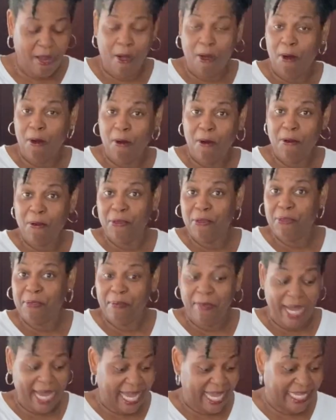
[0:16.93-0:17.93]
Oh
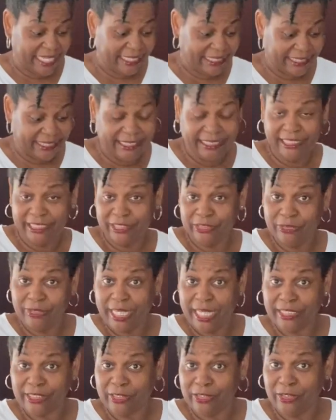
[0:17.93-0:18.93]
my goodness, you
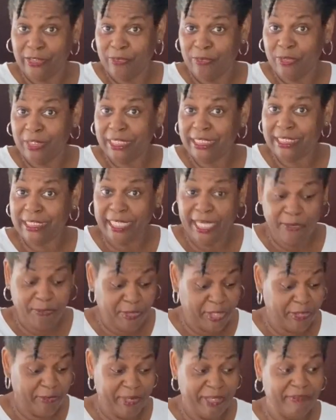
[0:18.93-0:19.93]
guys are going to want to stay
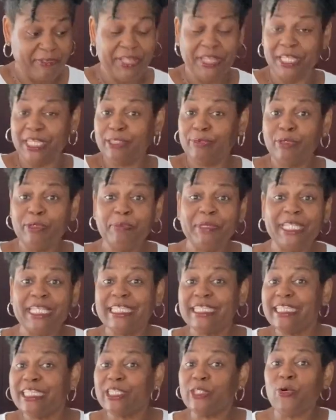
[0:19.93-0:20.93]
with me for this one
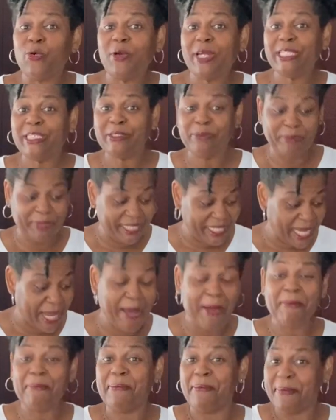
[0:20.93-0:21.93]
because it's going to be
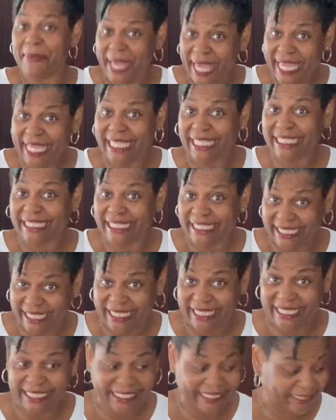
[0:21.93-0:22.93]

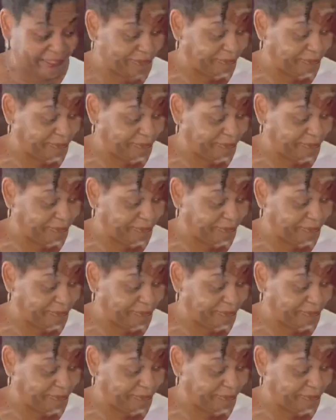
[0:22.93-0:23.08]
amazing.